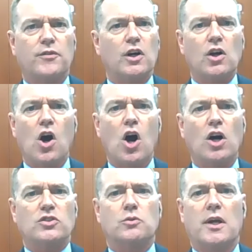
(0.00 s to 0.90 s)
for a
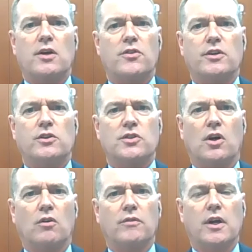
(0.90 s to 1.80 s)
cause greater than
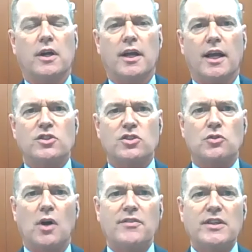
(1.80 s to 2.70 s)
yourself, and
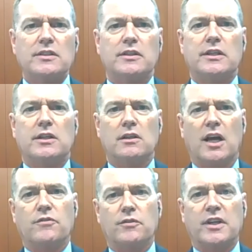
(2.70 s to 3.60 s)
striving to lead a
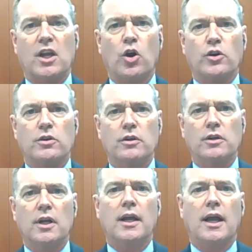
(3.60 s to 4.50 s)
life of character
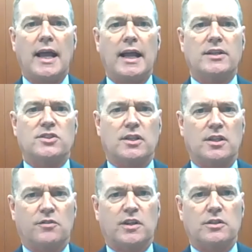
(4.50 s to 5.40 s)
and
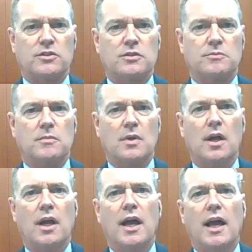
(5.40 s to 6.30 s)
significance.
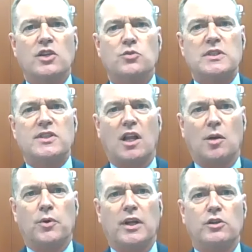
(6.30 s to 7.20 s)
As we
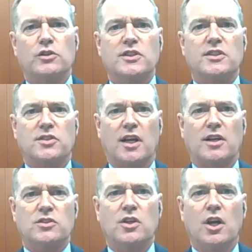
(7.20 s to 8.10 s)
celebrate your
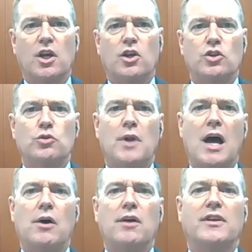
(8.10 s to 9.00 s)
success, you
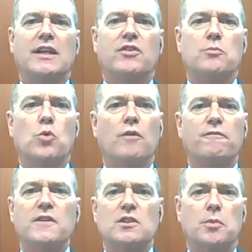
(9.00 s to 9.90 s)
now have an even more
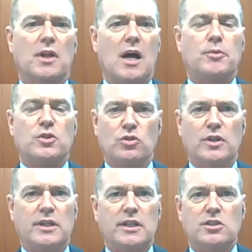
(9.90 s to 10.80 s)
visible
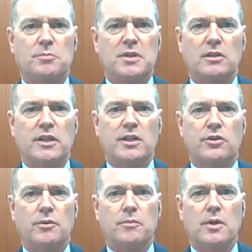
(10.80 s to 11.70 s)
opportunity to be a
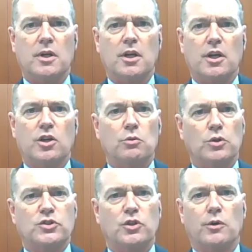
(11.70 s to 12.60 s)
leader. You
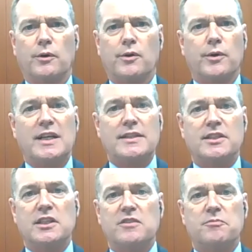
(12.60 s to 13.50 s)
will certainly
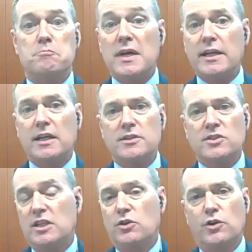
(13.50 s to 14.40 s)
receive many
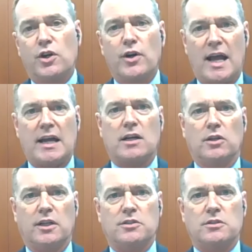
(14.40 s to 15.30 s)
senior year
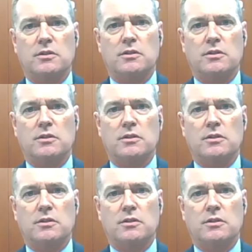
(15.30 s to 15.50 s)
accolades.